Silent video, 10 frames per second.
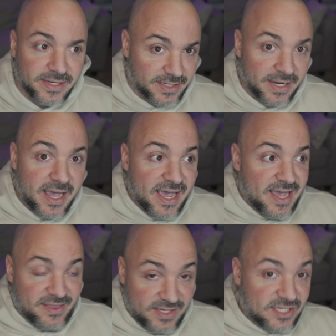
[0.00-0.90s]
And
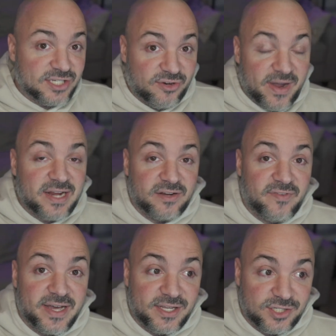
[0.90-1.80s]
this is great
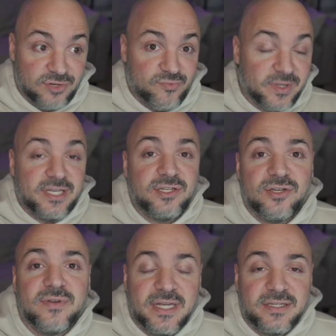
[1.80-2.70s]
advice. You really
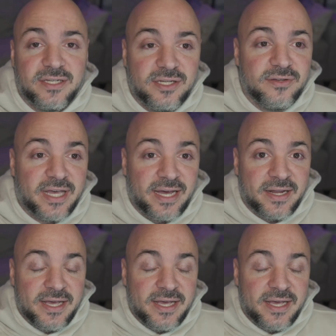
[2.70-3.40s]
do need to do that.